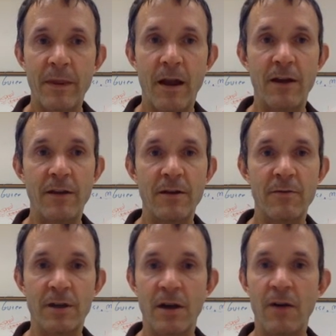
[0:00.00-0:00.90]
All right, there
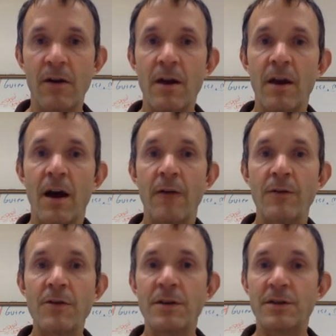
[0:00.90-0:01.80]
we go.
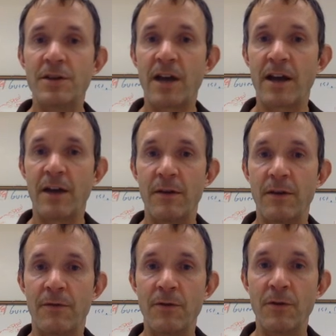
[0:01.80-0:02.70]
You can check out,
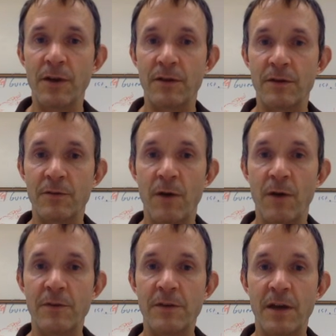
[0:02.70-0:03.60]
if you look at this
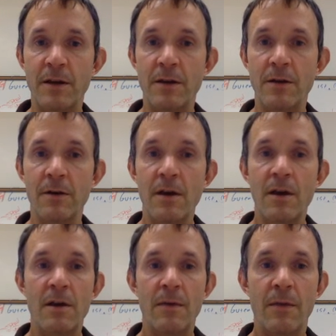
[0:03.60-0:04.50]
website here,
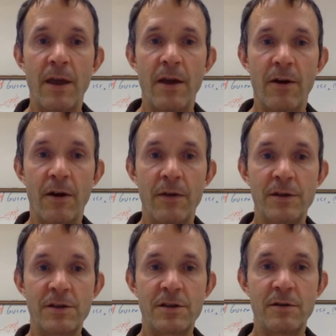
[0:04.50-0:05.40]
they are on
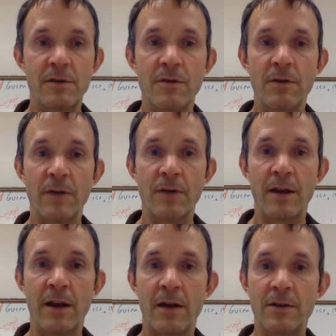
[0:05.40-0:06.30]
this unit right
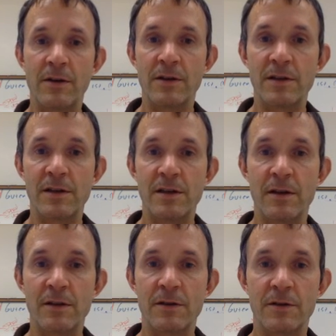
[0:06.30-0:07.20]
now. You can see
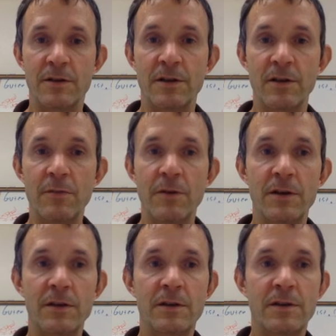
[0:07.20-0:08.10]
there's their
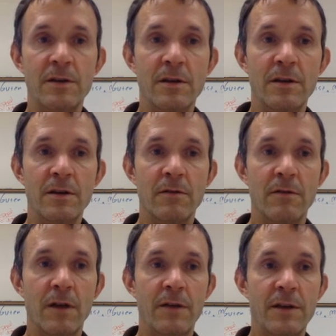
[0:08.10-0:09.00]
syllabus,
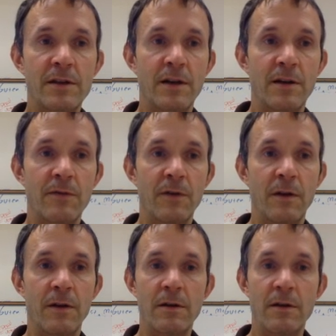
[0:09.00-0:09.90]
right? That's kind of fun.